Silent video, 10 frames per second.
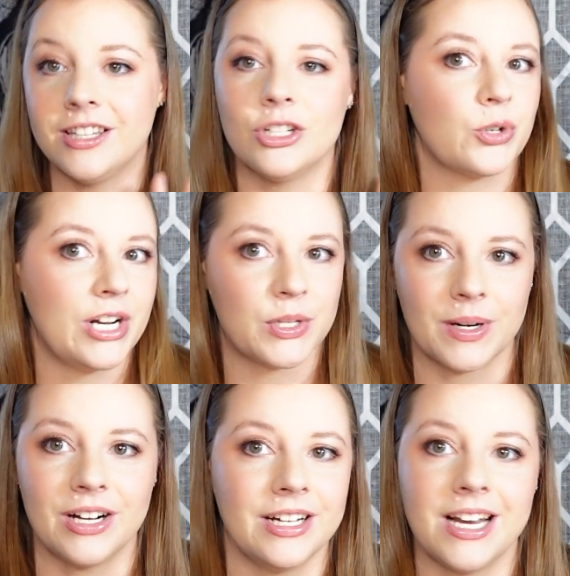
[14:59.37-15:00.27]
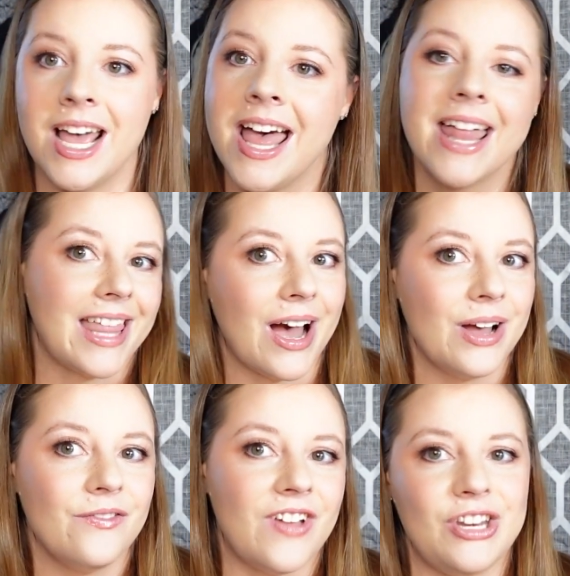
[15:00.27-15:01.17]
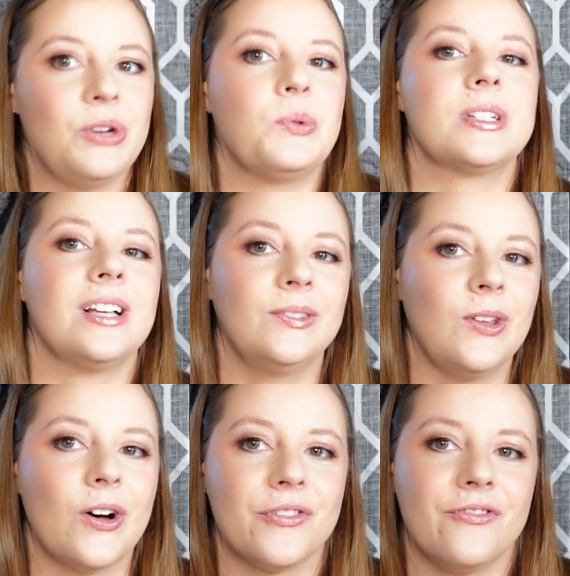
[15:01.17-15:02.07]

the drinks were good. That venue was a lot of